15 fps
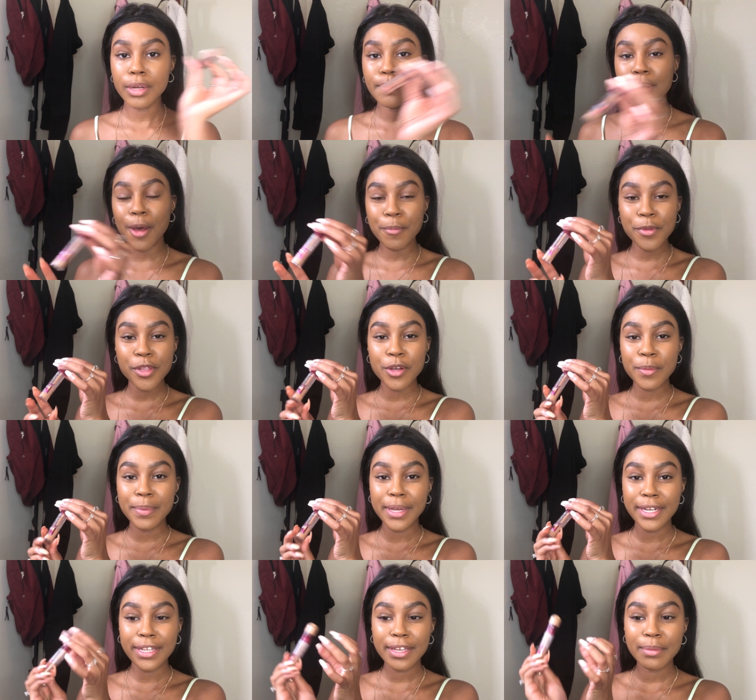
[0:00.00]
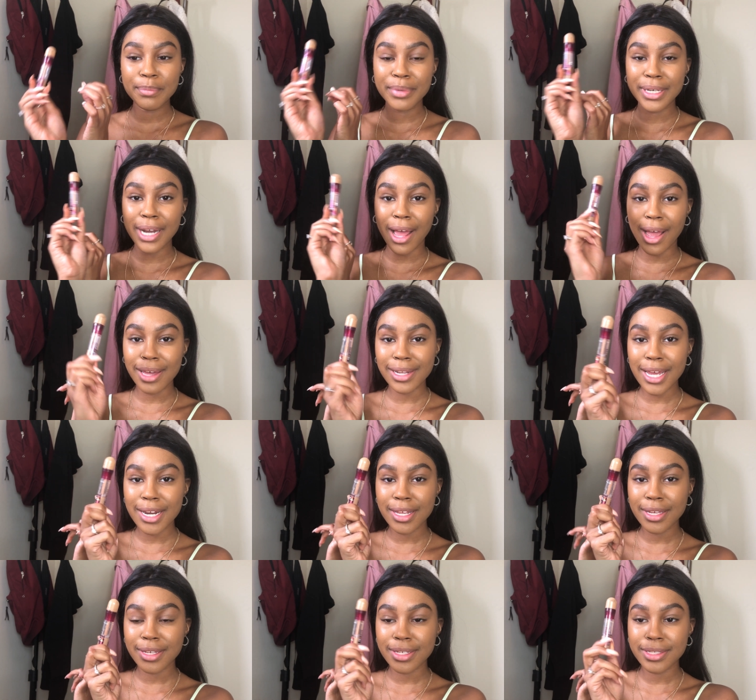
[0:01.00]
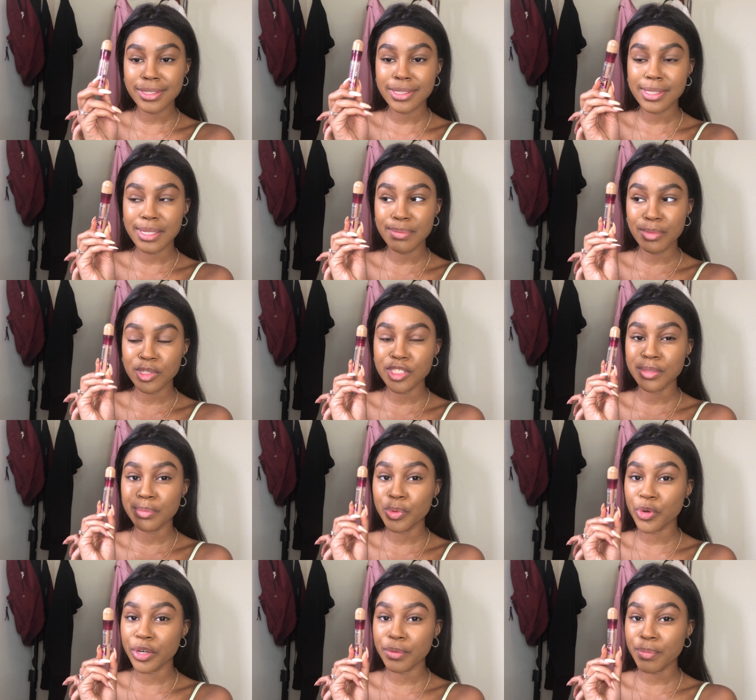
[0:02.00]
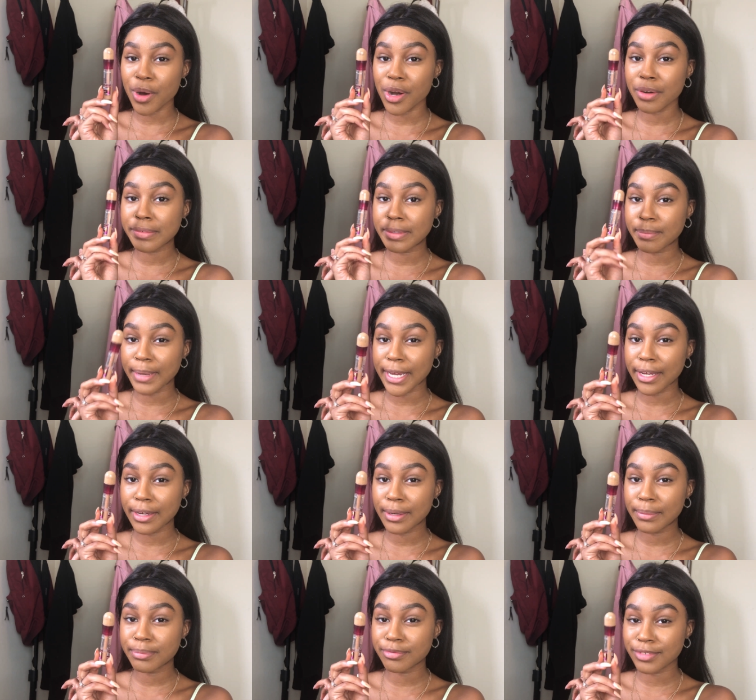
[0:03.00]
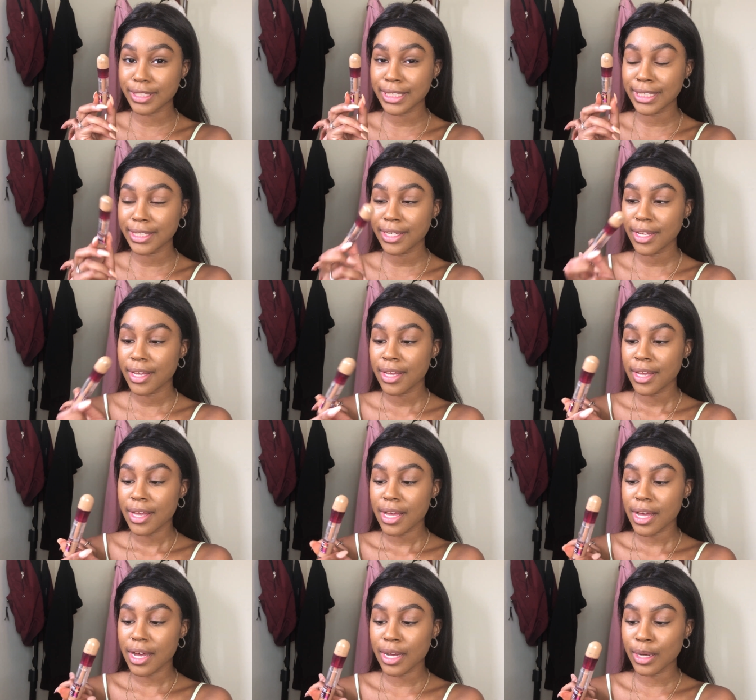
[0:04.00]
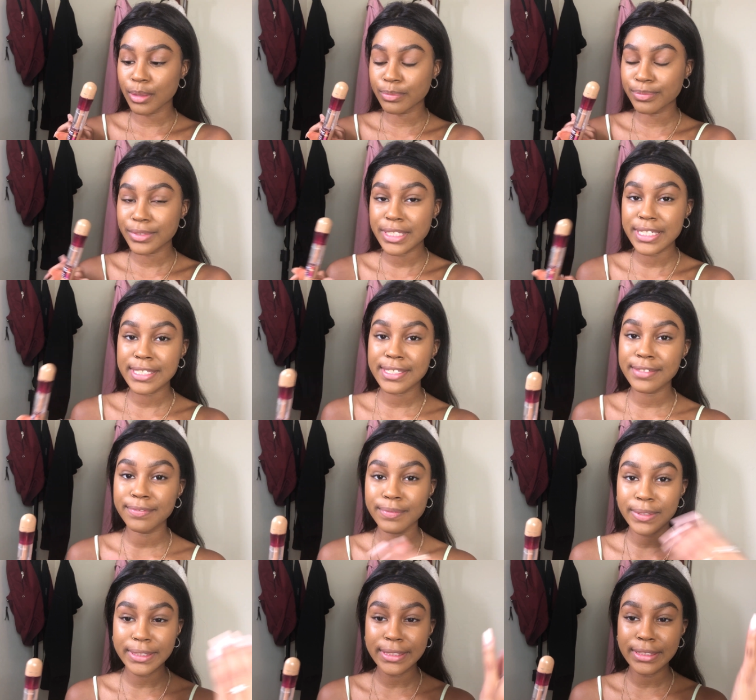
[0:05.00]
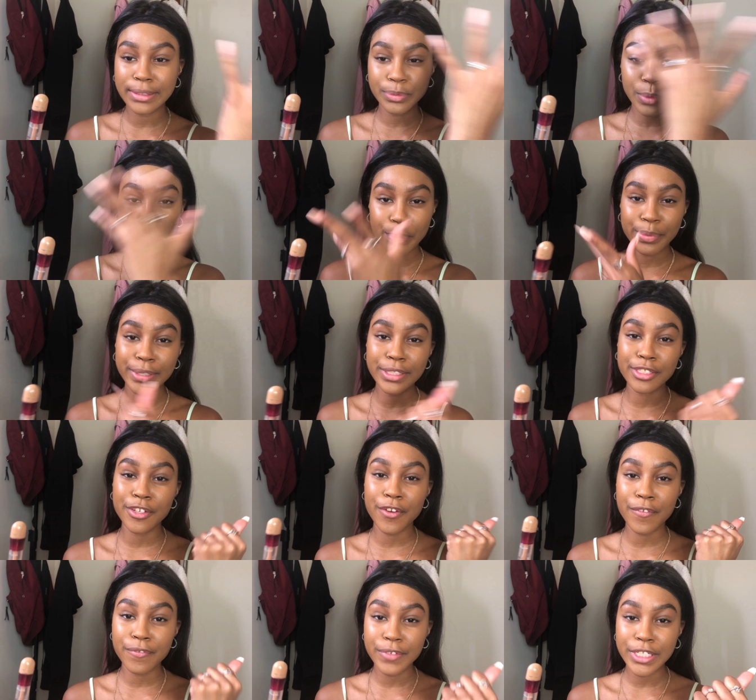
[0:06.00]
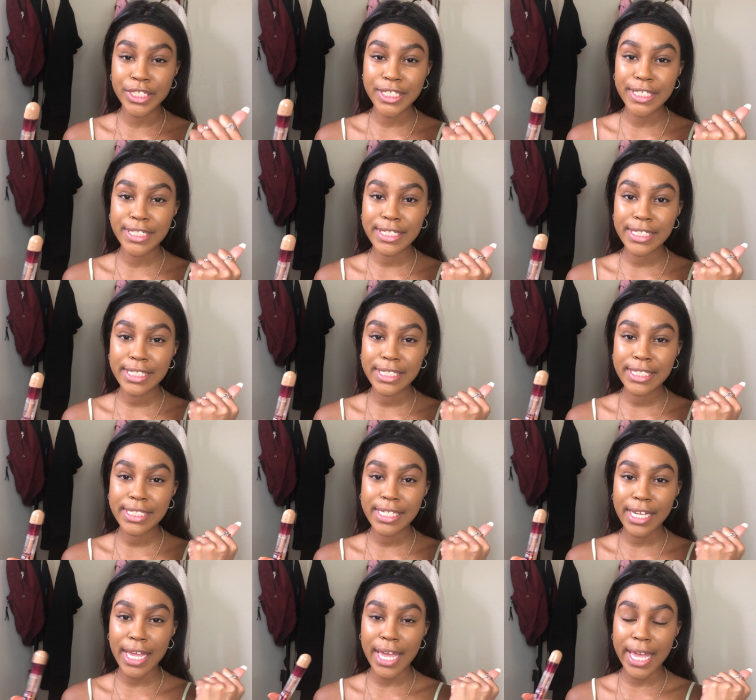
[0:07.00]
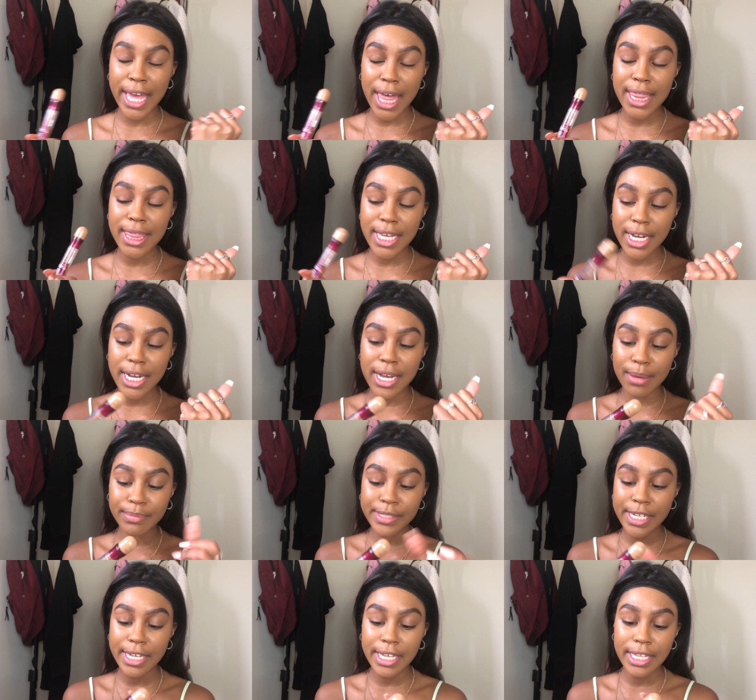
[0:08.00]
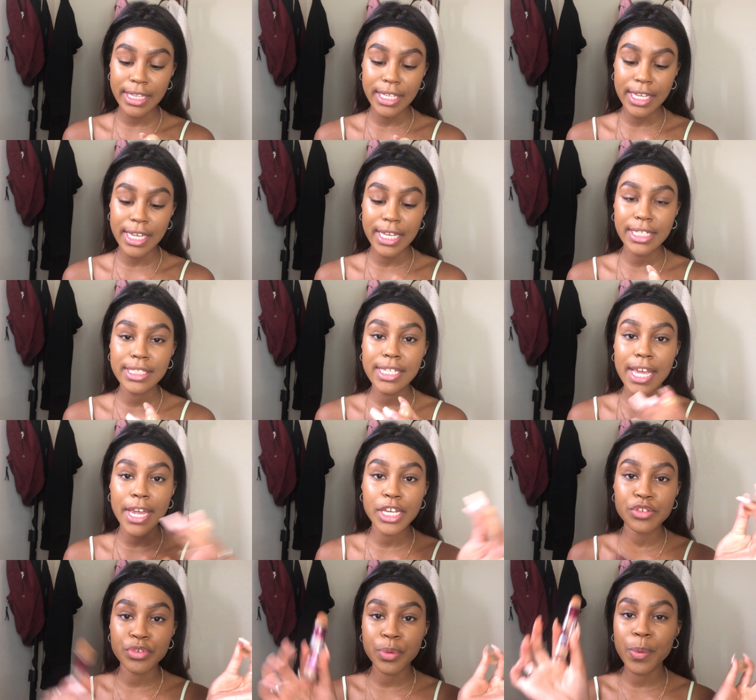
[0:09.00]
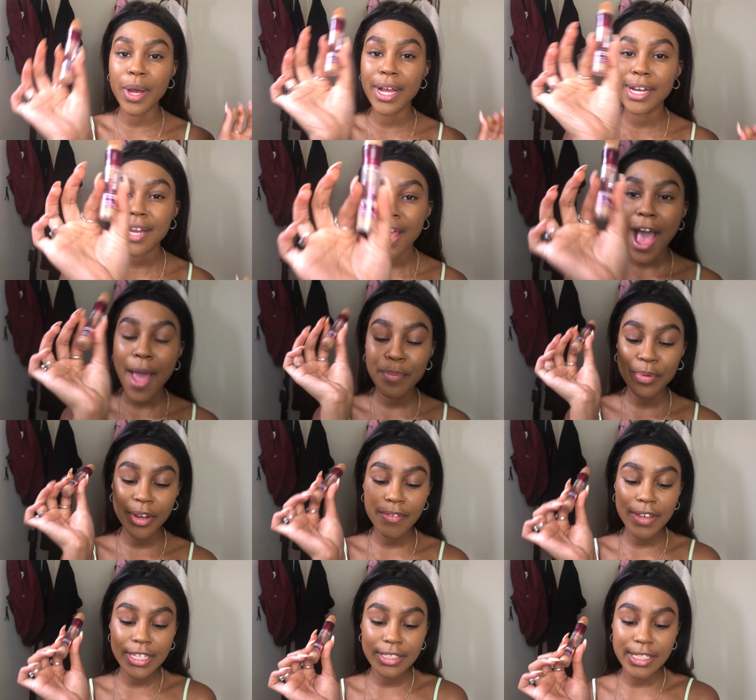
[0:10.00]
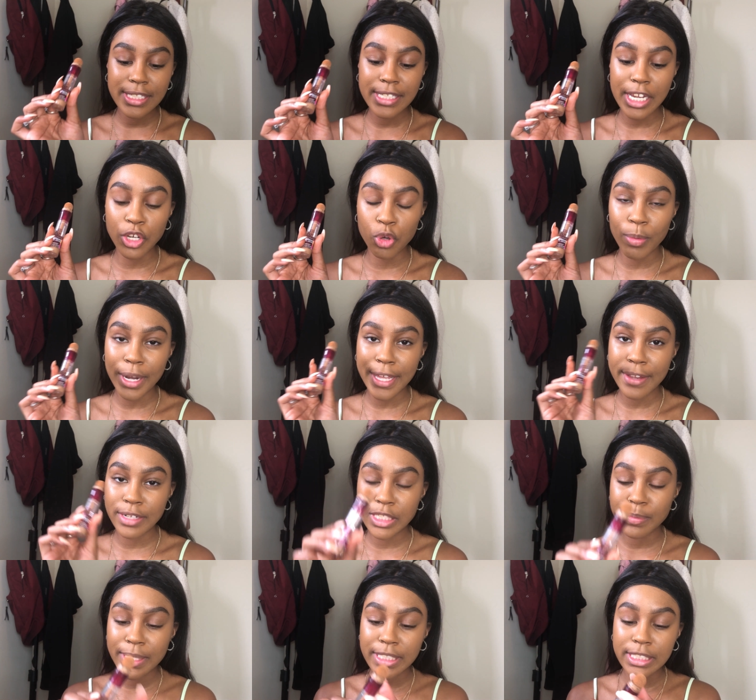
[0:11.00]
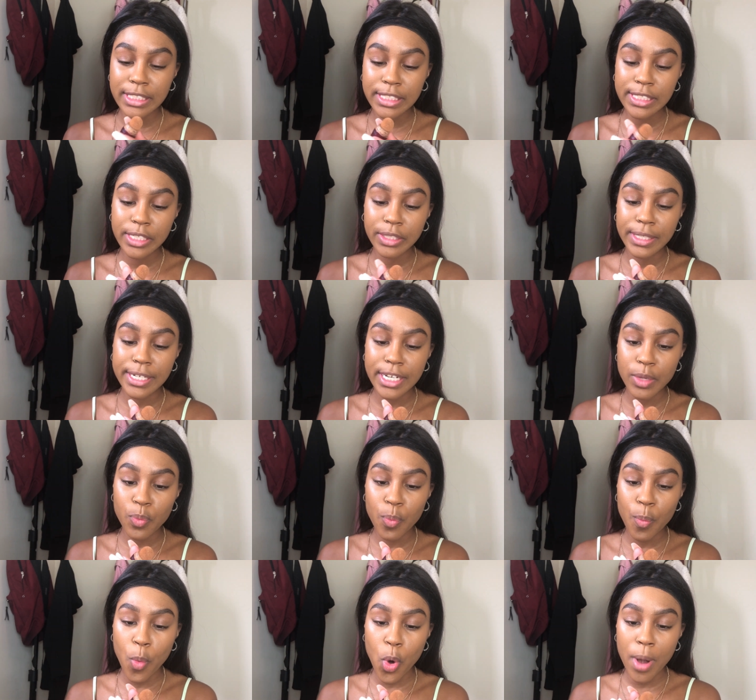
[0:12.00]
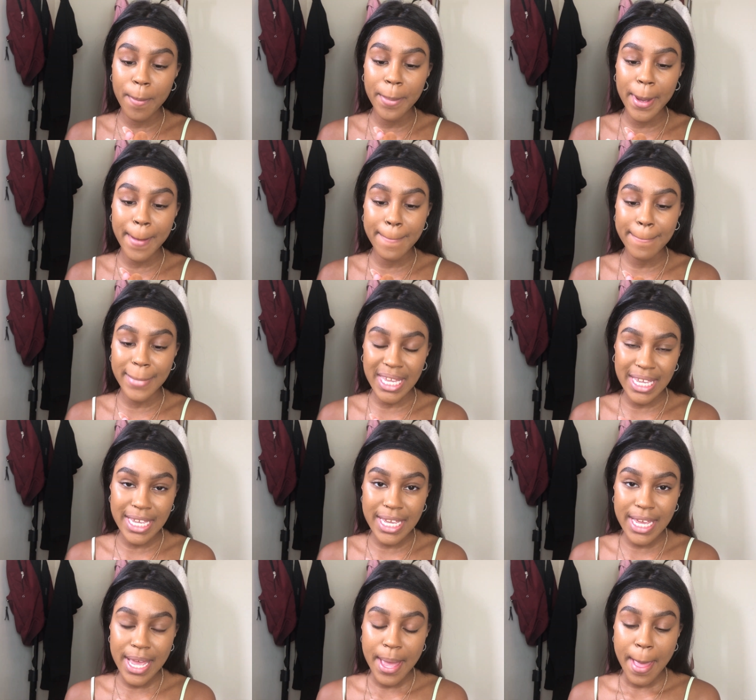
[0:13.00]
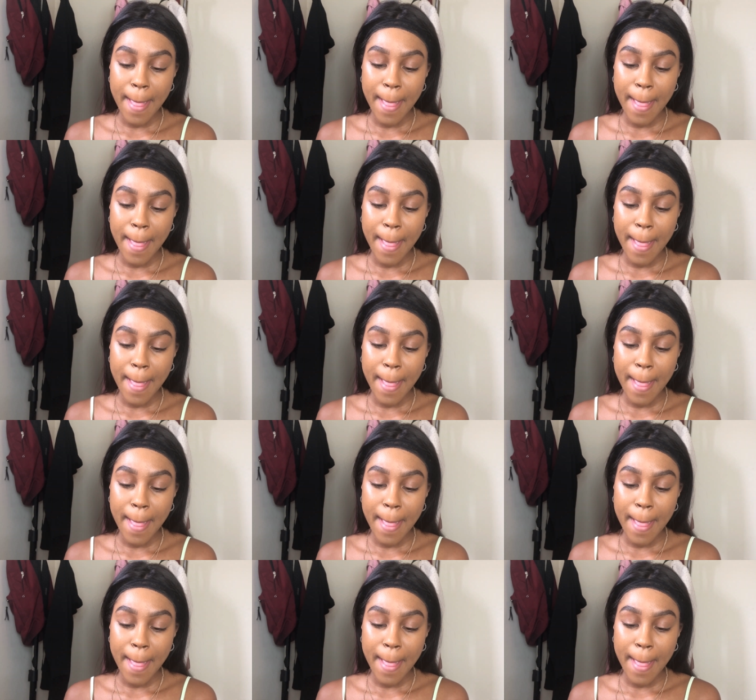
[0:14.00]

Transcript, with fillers: unpopular opinion but highlighting is the most important part of the makeup really because um, it really is what brings all your features together i'm taking the instant age rewind i previously said nobody cares about this concealer anymore but me